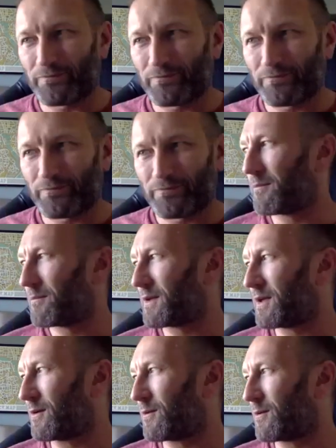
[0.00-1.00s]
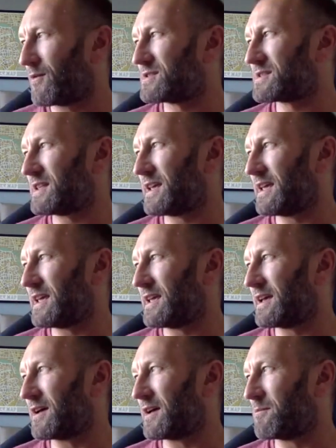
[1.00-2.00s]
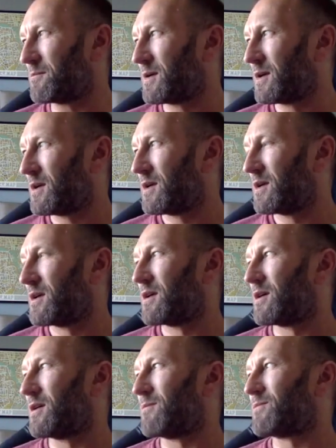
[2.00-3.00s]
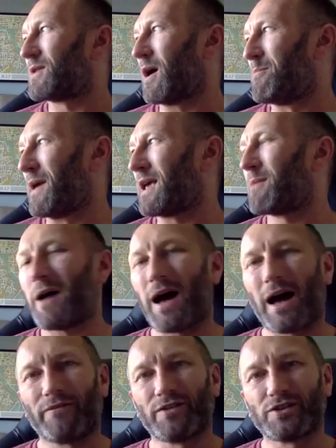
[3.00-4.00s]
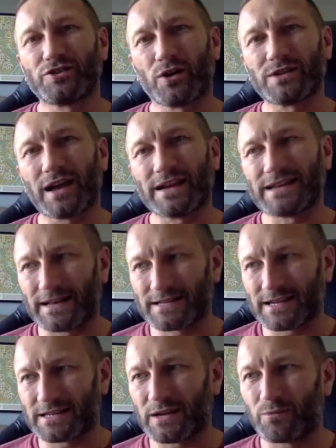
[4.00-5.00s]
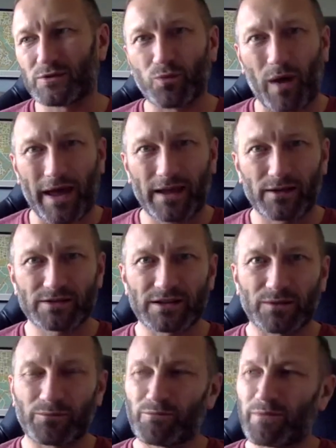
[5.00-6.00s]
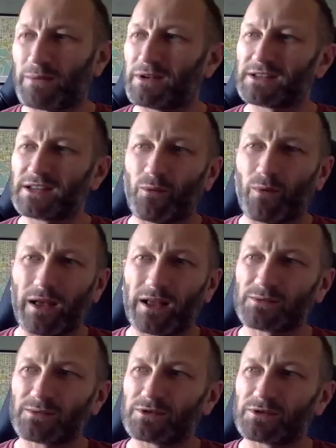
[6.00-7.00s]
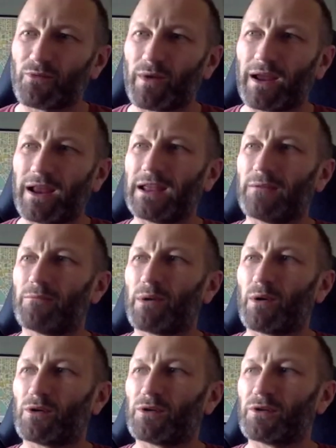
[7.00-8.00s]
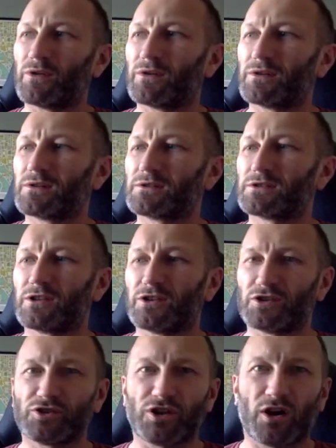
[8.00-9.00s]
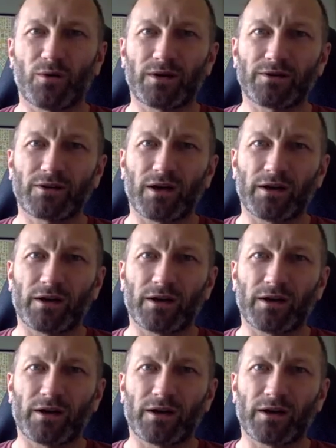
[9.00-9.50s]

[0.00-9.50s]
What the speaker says: You know, obviously, a big part of the show's identity was Wales. BBC Wales was really important to the show, and